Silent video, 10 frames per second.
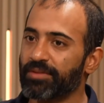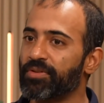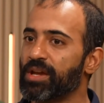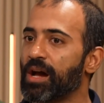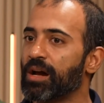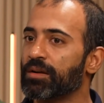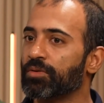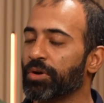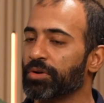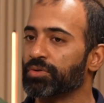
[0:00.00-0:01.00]
we are
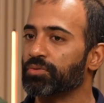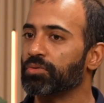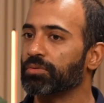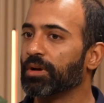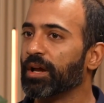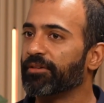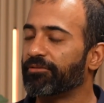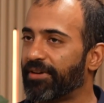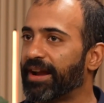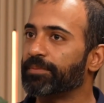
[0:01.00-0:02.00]
going to
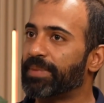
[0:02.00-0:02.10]
find